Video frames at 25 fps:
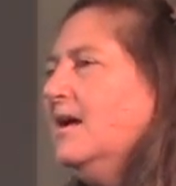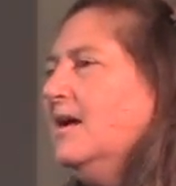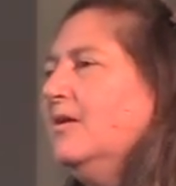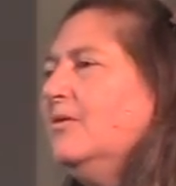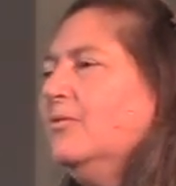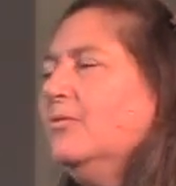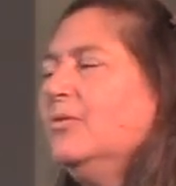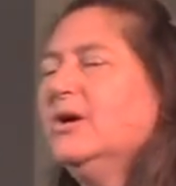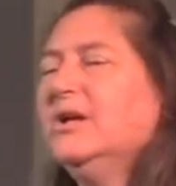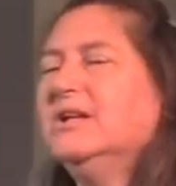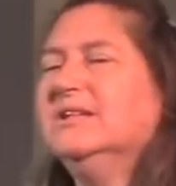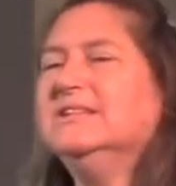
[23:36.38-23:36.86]

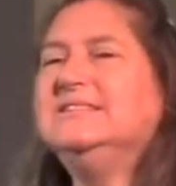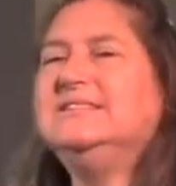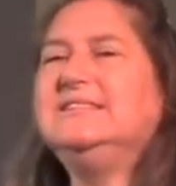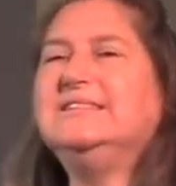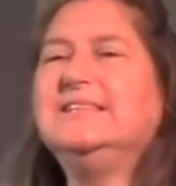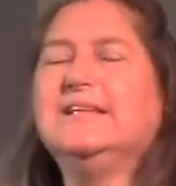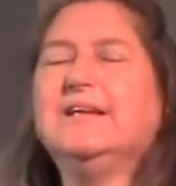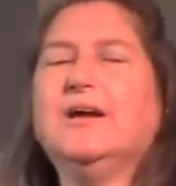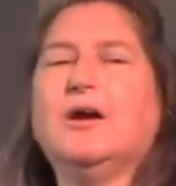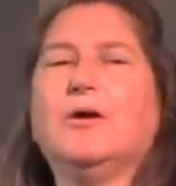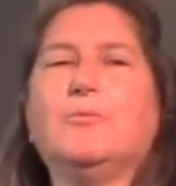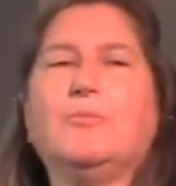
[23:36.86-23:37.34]
We're going to
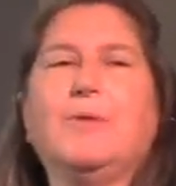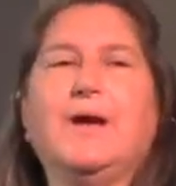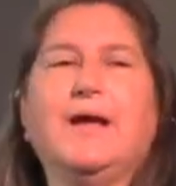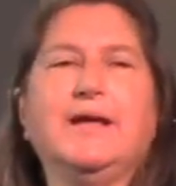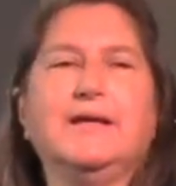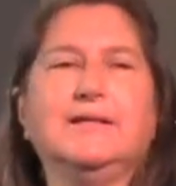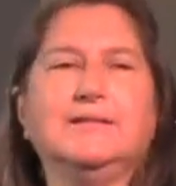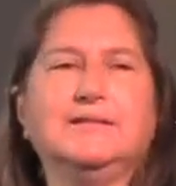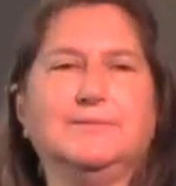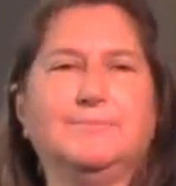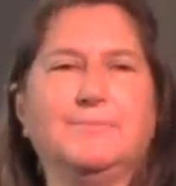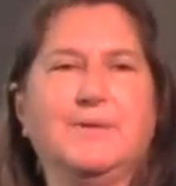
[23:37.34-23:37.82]
sing our
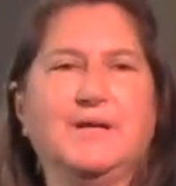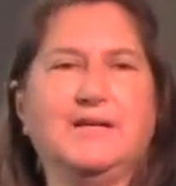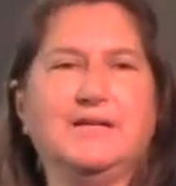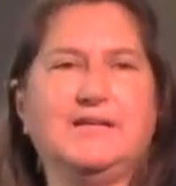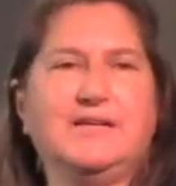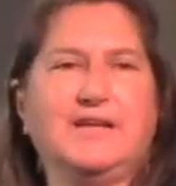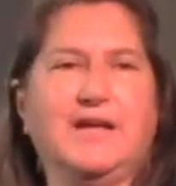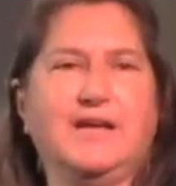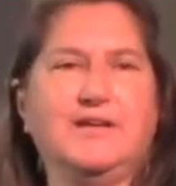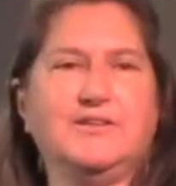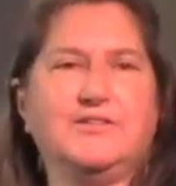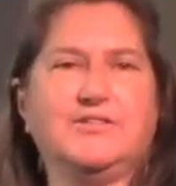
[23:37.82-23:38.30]
way into
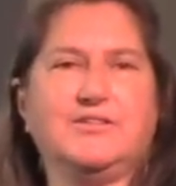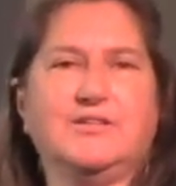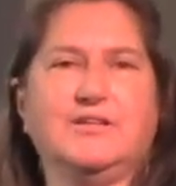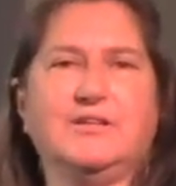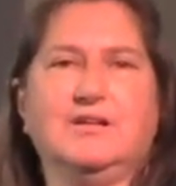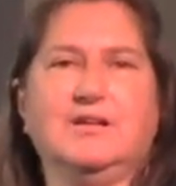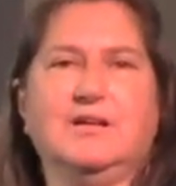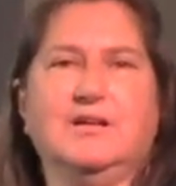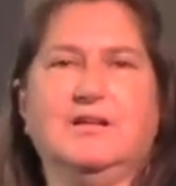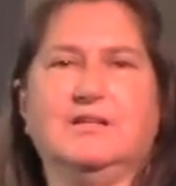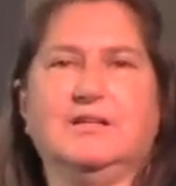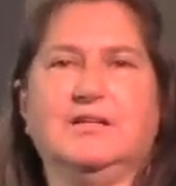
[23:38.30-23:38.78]

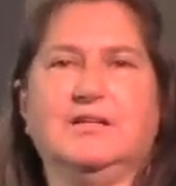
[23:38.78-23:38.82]
meditation.